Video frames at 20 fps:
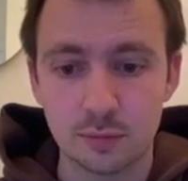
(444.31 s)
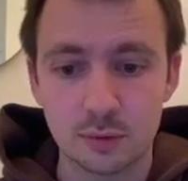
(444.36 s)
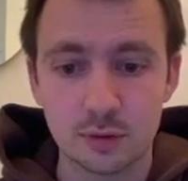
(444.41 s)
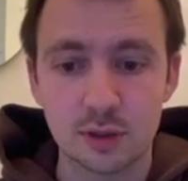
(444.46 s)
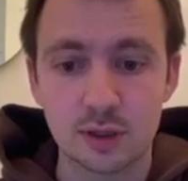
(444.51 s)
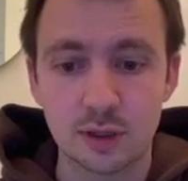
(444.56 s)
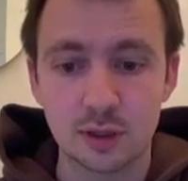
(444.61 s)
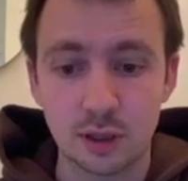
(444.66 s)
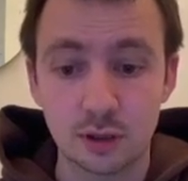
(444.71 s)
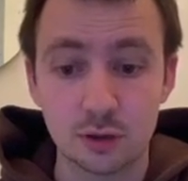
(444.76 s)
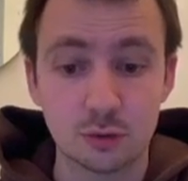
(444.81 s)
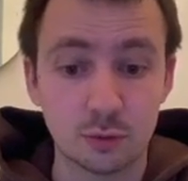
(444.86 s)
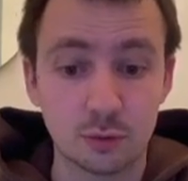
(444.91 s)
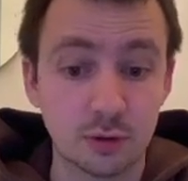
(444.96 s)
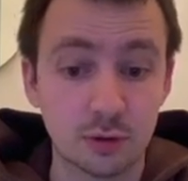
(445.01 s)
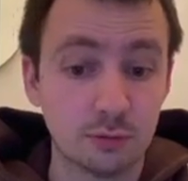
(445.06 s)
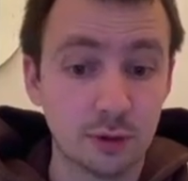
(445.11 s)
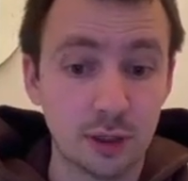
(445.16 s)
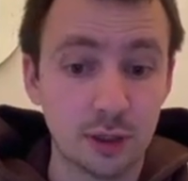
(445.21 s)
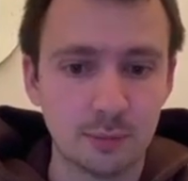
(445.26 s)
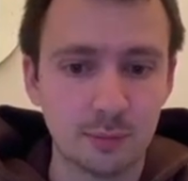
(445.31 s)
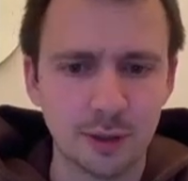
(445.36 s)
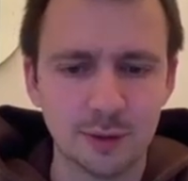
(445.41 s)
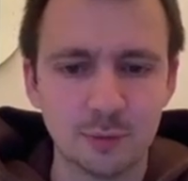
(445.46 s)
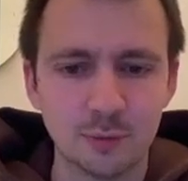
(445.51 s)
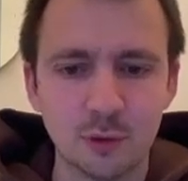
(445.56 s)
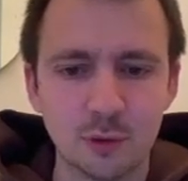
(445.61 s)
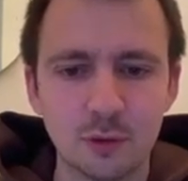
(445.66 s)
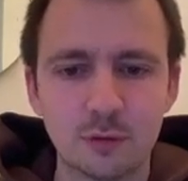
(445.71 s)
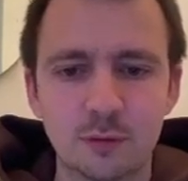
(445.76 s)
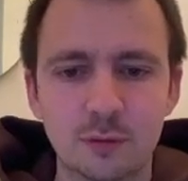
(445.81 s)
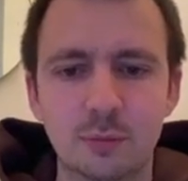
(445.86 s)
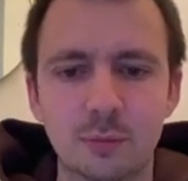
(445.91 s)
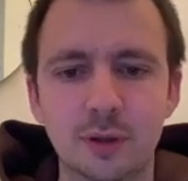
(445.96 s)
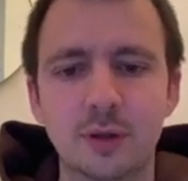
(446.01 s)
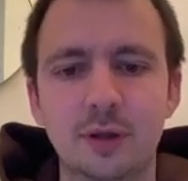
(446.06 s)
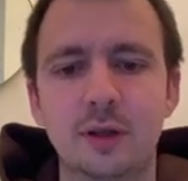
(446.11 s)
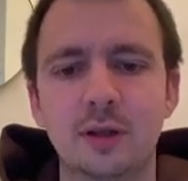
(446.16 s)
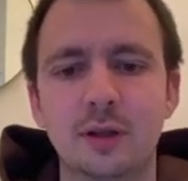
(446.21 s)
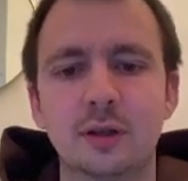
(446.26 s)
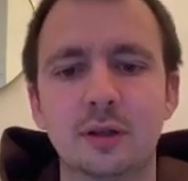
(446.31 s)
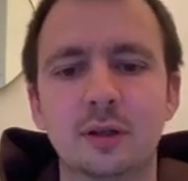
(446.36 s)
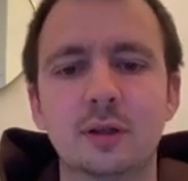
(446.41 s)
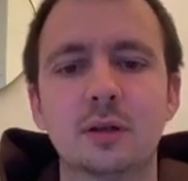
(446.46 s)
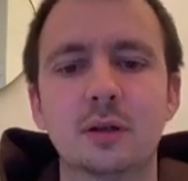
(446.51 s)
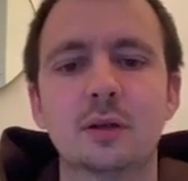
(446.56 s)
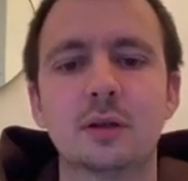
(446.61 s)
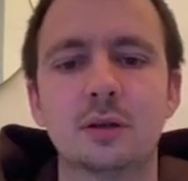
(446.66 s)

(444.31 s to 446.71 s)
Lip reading: starts with a really bad move, but then